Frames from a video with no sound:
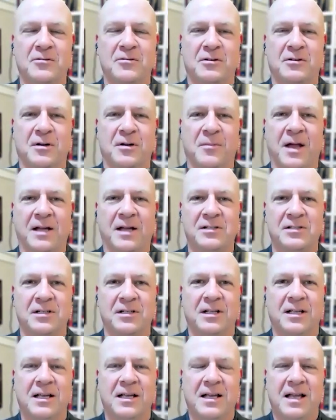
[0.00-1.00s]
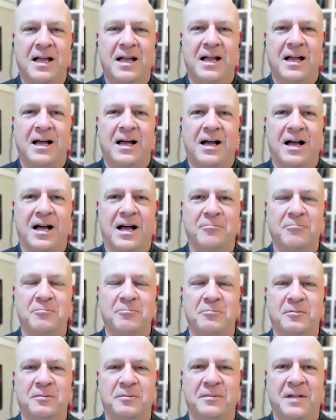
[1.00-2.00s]
that you can imagine.
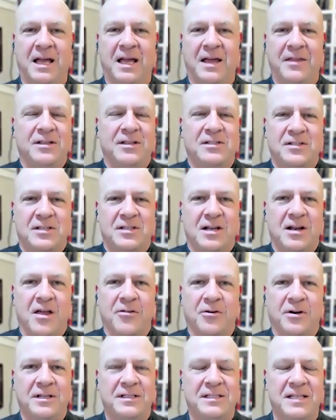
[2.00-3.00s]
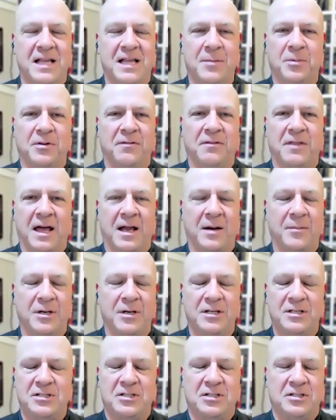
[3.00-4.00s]
And this is another example of that. I
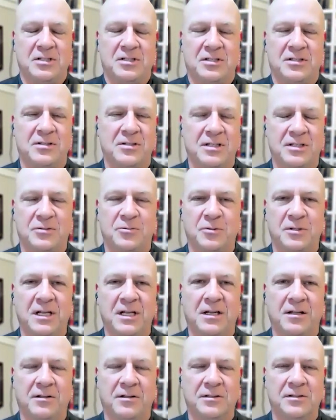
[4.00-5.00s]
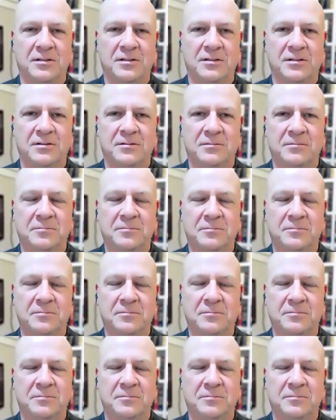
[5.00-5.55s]
mean, it's ridiculousness.